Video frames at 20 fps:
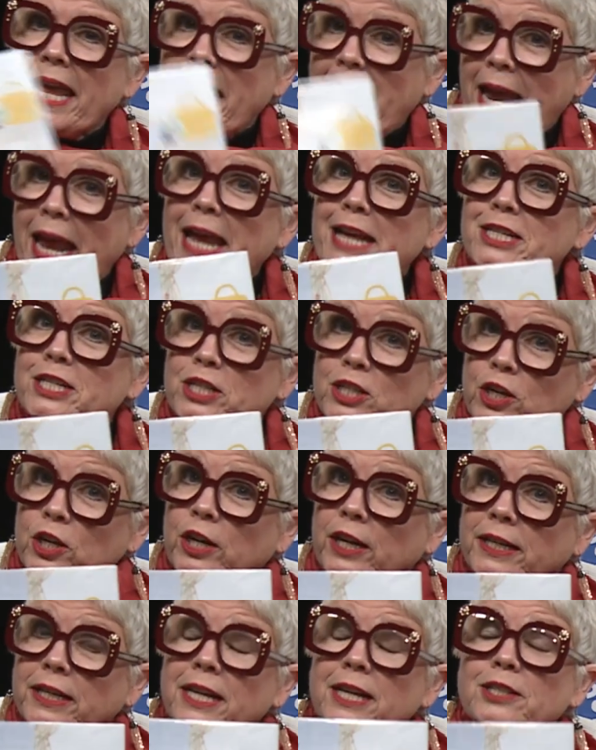It's
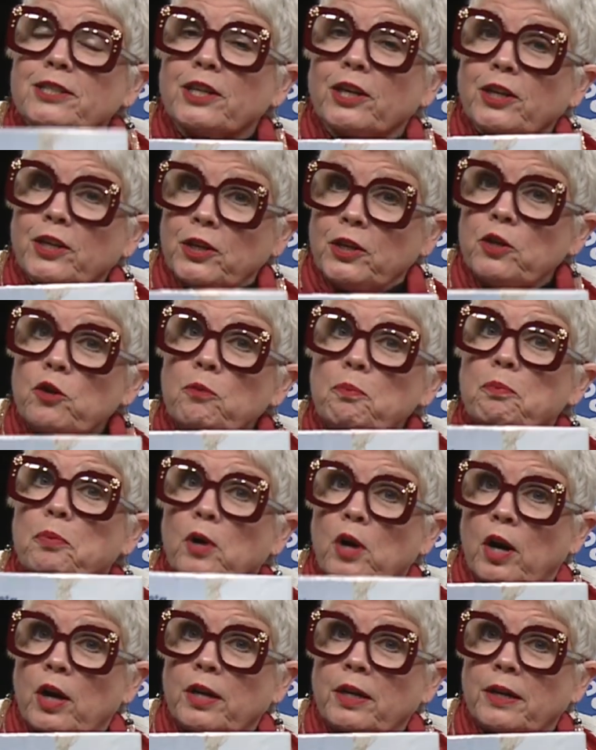good. It's a cute
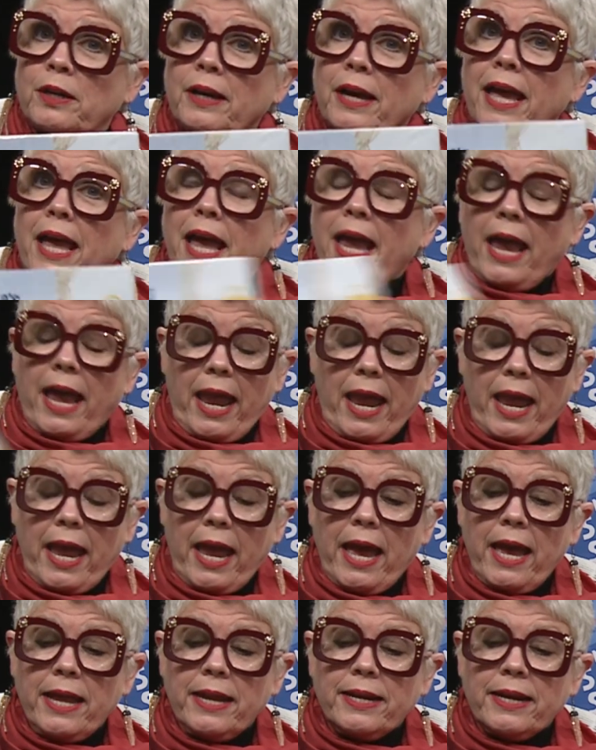book,
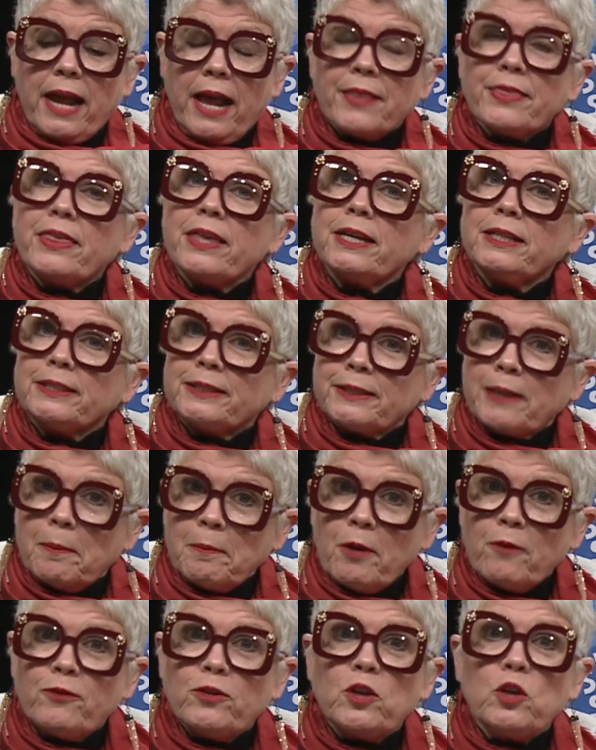and I think some
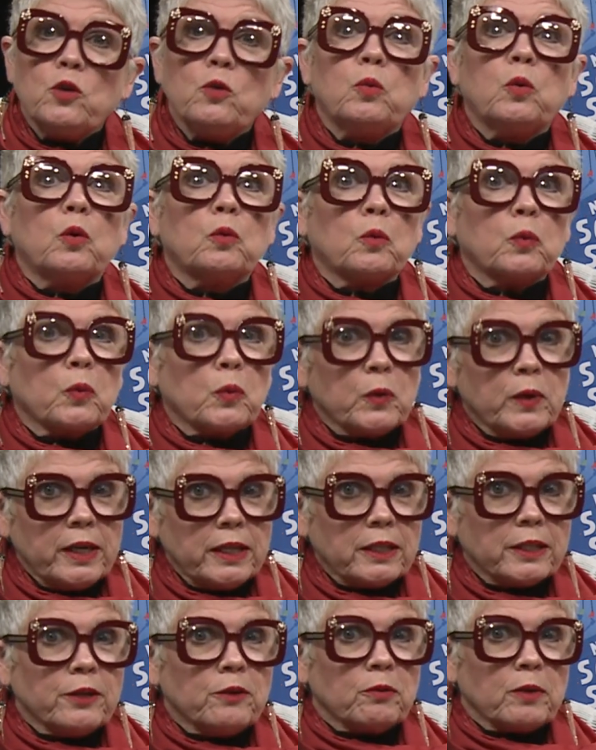of you will
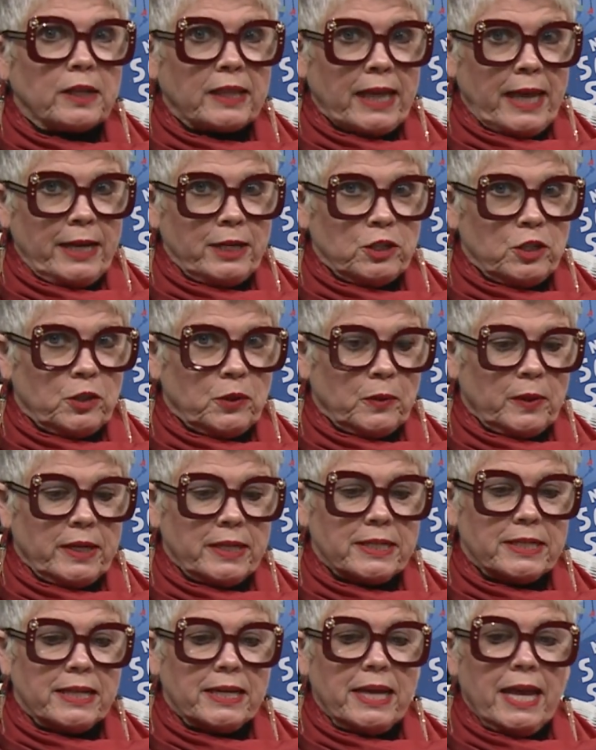really relate to
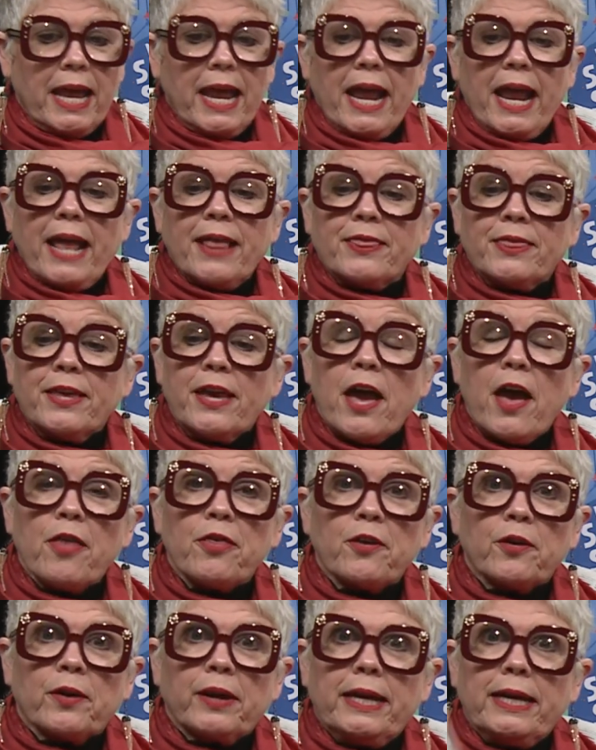it. The
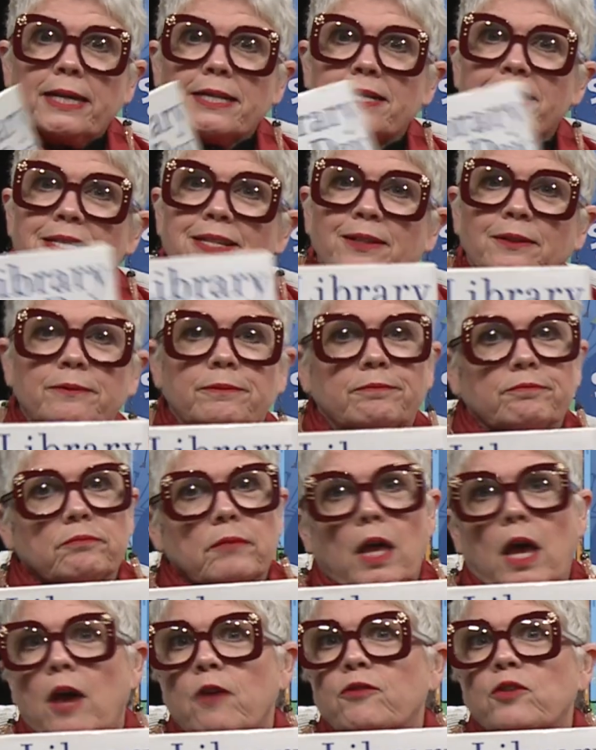other is,
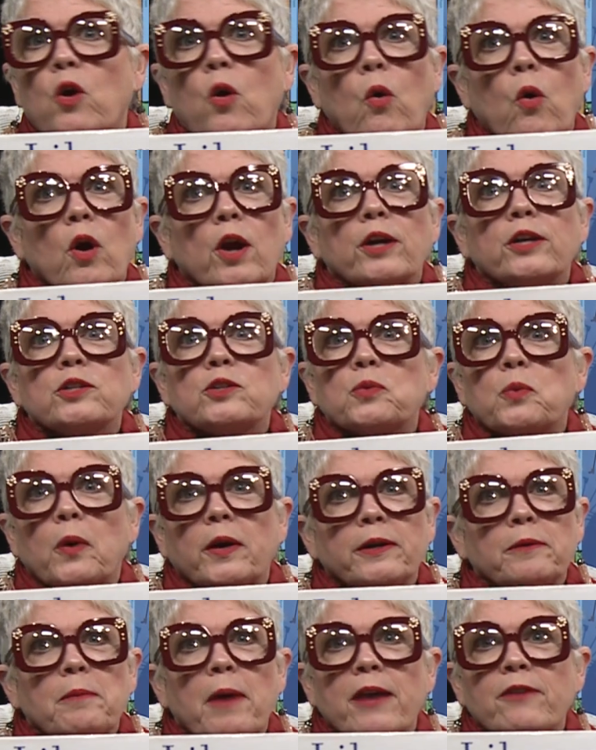of course, one
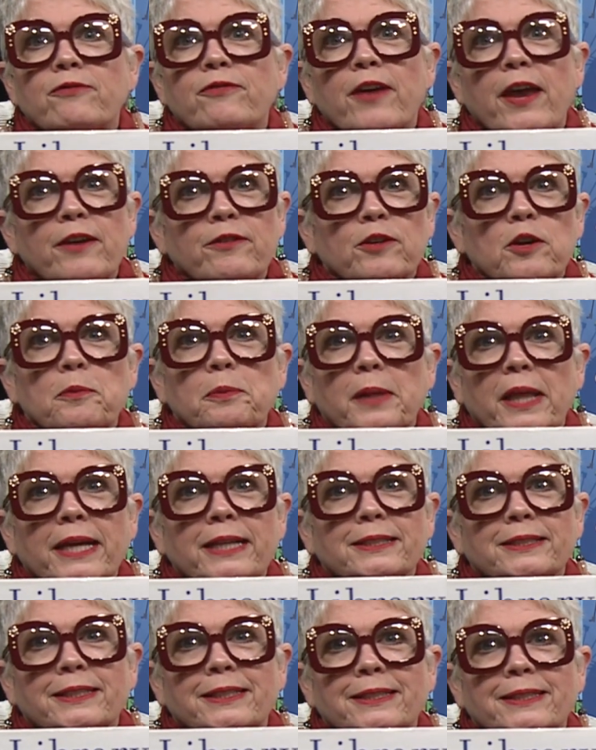of my favorite
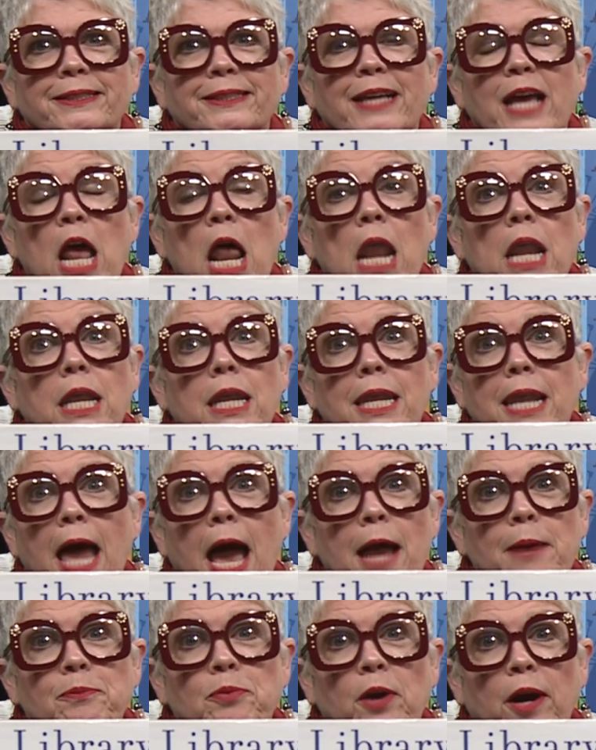places,
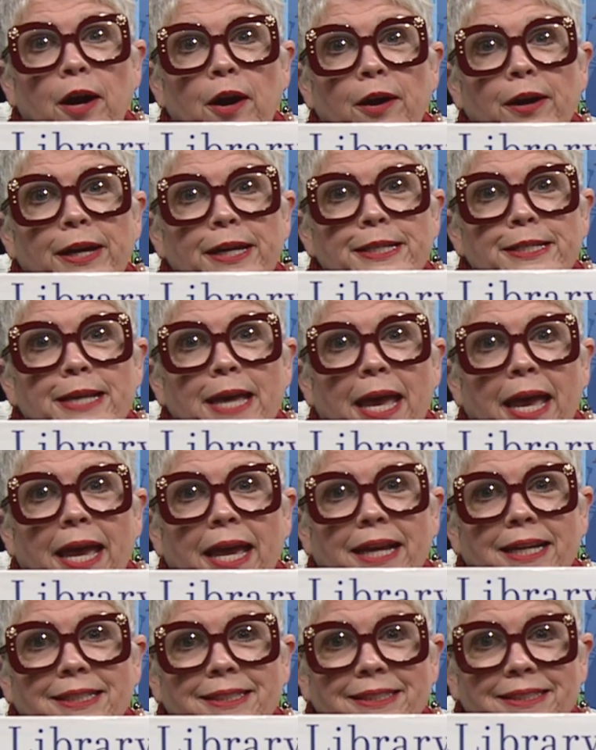Library
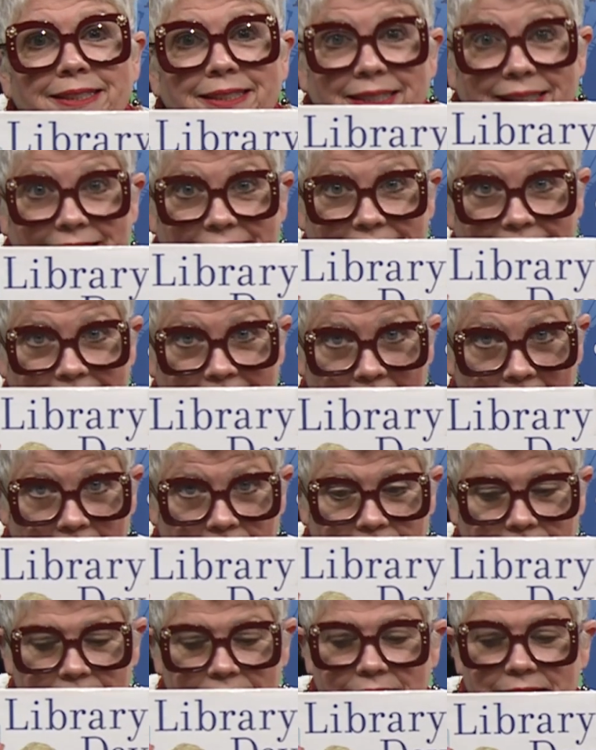Days.
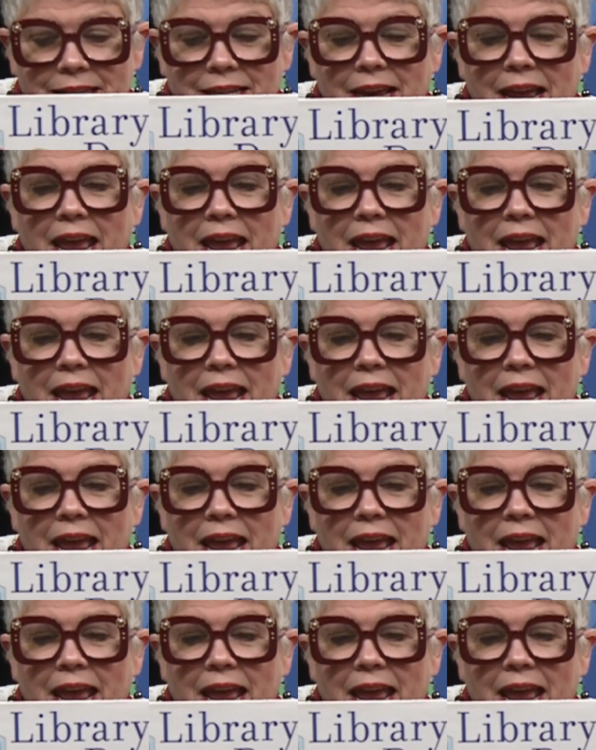Yes.